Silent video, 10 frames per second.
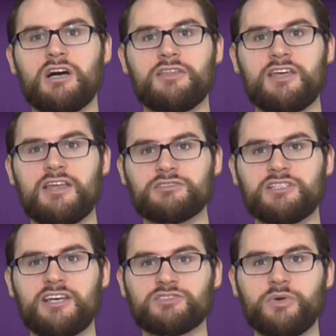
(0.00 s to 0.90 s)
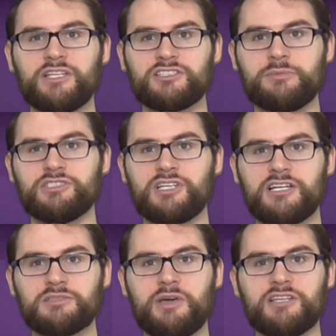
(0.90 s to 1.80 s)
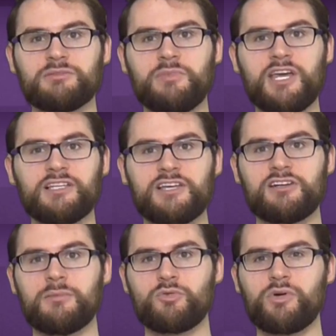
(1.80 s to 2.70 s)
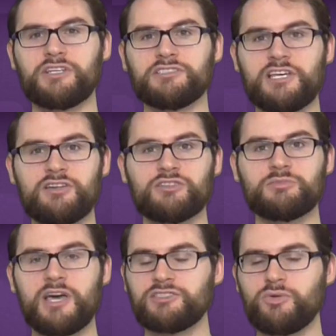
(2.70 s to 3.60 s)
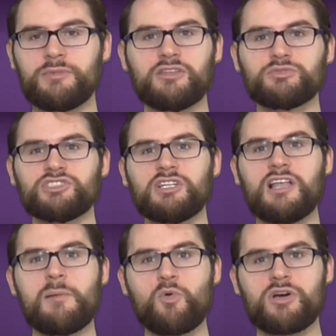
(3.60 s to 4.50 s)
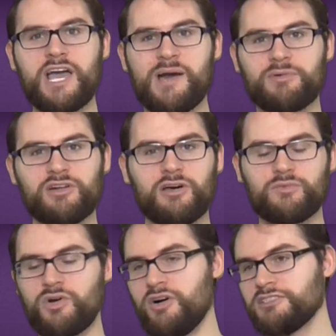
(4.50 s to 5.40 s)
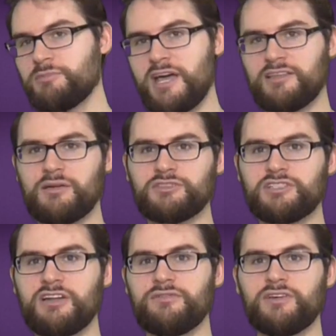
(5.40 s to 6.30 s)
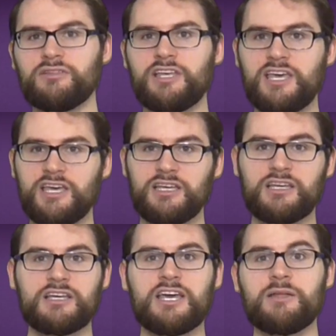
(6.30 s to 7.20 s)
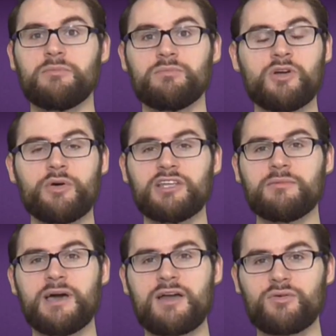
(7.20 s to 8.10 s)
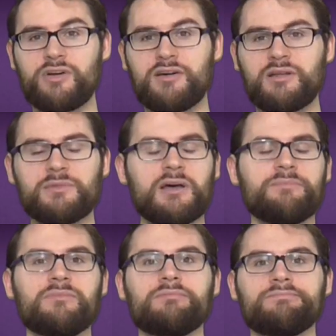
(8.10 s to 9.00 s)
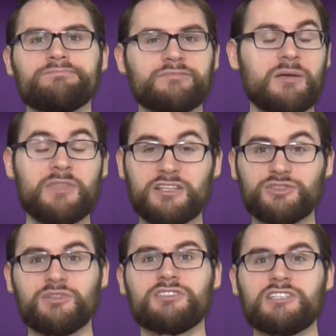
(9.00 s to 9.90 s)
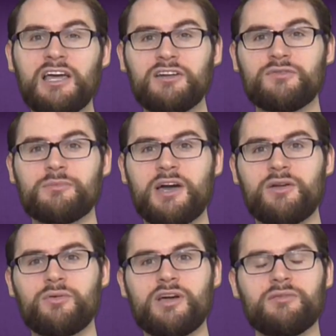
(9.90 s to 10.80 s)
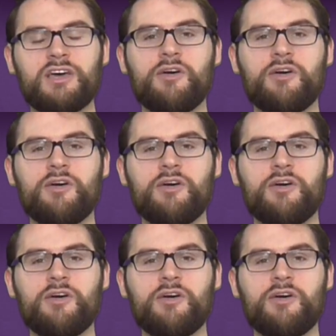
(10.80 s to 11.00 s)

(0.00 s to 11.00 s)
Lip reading: They announced that next week it's going to be Sasha Banks and Bayley in a #1 contenders match, so I mean, there was just a lot more happening on Raw. SmackDown just kind of felt eh, and going into Battleground, I mean, I'm not too excited for Battleground.